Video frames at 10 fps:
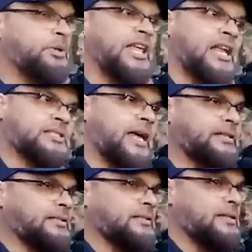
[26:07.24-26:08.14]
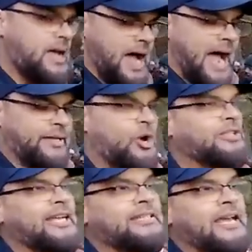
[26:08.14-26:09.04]
put that aside. I
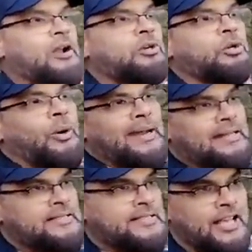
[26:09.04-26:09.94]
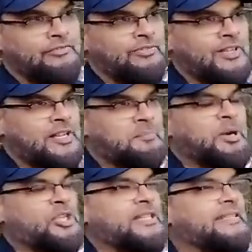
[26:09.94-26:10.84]
know that it cannot create itself
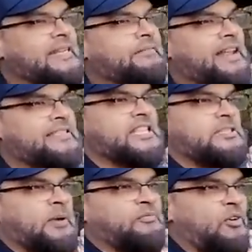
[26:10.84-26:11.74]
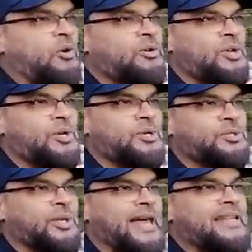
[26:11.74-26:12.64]
because it didn't even exist before.
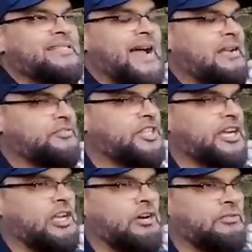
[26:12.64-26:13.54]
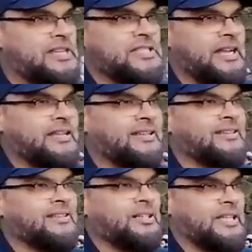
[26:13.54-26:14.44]
So that is kind of circular reasoning.
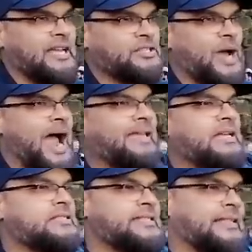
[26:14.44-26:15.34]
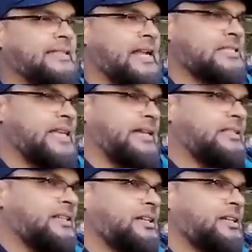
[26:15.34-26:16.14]
Okay, so I can set that aside.